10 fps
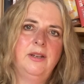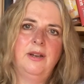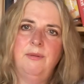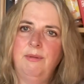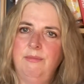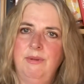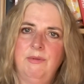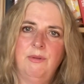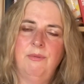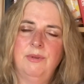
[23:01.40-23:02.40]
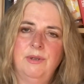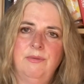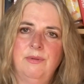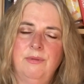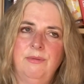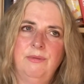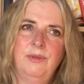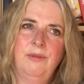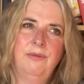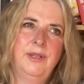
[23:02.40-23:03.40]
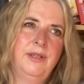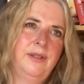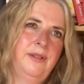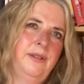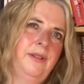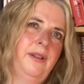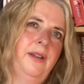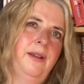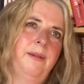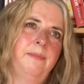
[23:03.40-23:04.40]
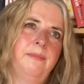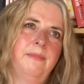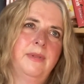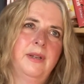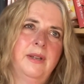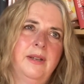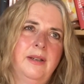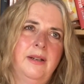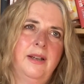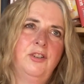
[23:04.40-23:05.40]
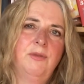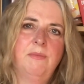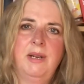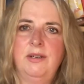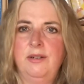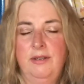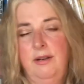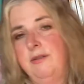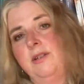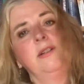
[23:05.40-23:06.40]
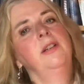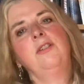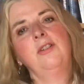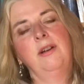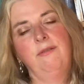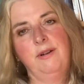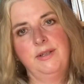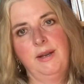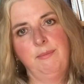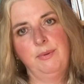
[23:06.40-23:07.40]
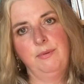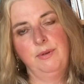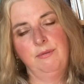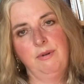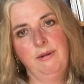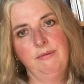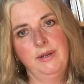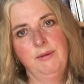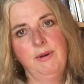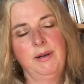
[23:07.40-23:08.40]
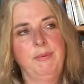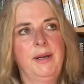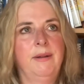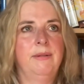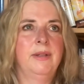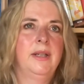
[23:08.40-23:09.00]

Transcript: know, we've got wonderful novelists like Chimamanda Ngozi Adichie, for example, who write really well about